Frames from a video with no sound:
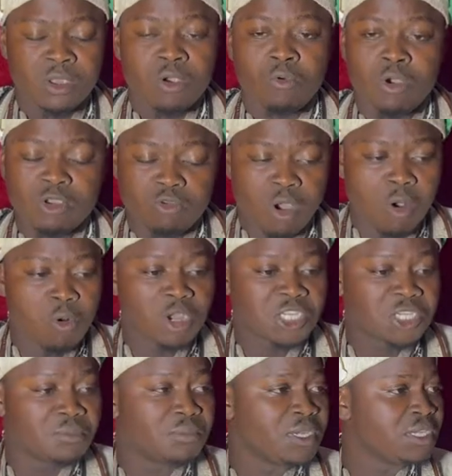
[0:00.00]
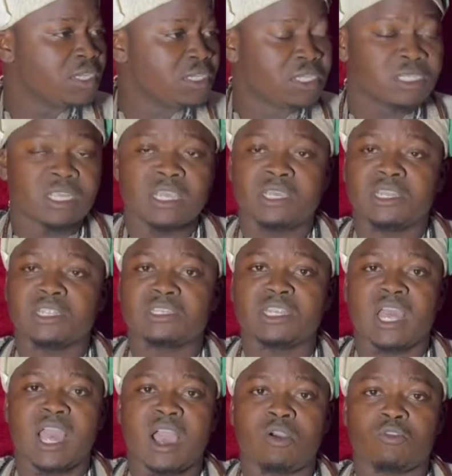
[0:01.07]
When you are watching me, this is the great
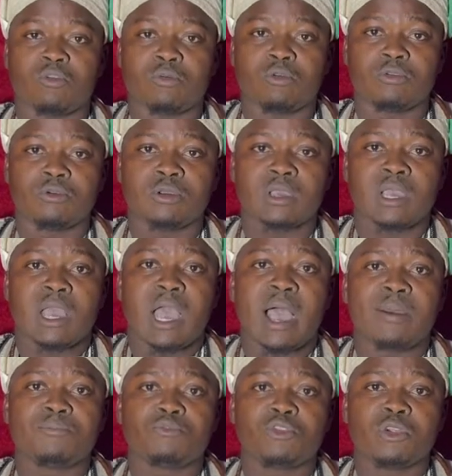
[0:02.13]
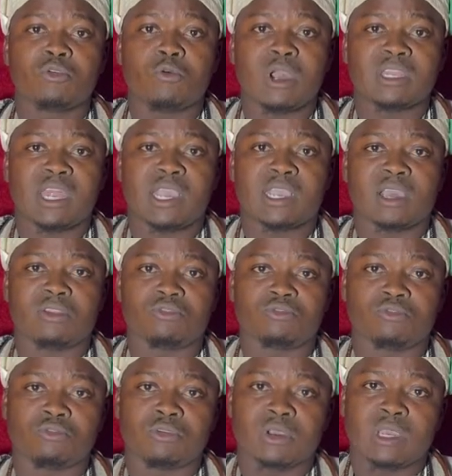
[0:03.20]
Yakubu. I'm doing what I can
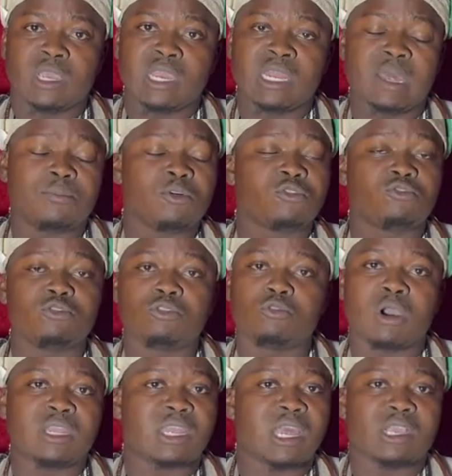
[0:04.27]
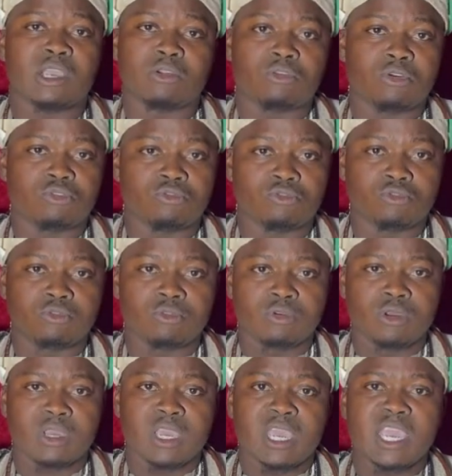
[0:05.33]
do, and I'm not doing what I cannot do.
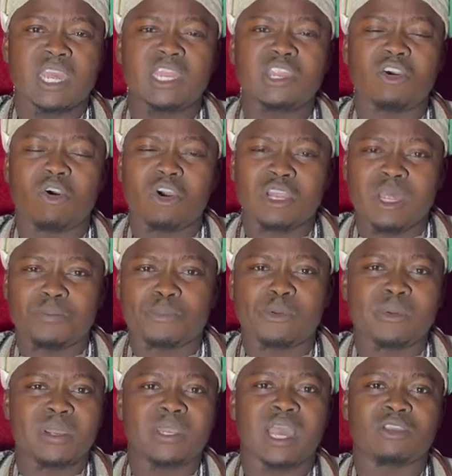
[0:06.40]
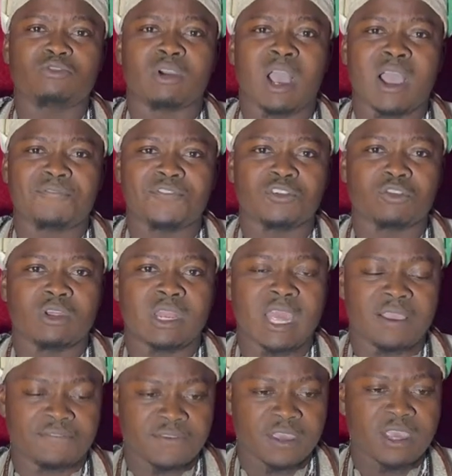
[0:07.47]
Any other problem that you have in your
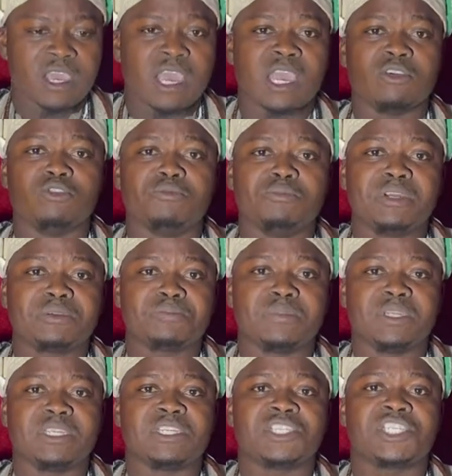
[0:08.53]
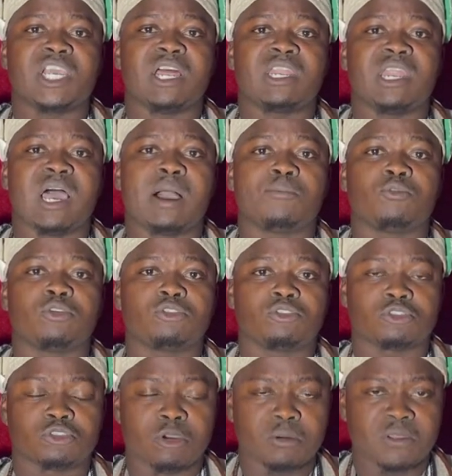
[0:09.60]
life, and you meet me, inshallah, I'm going
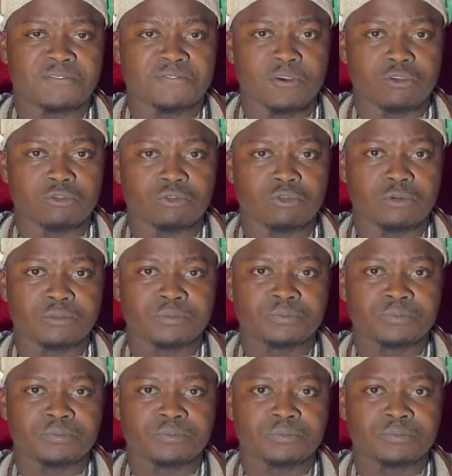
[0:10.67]
to solve it for you.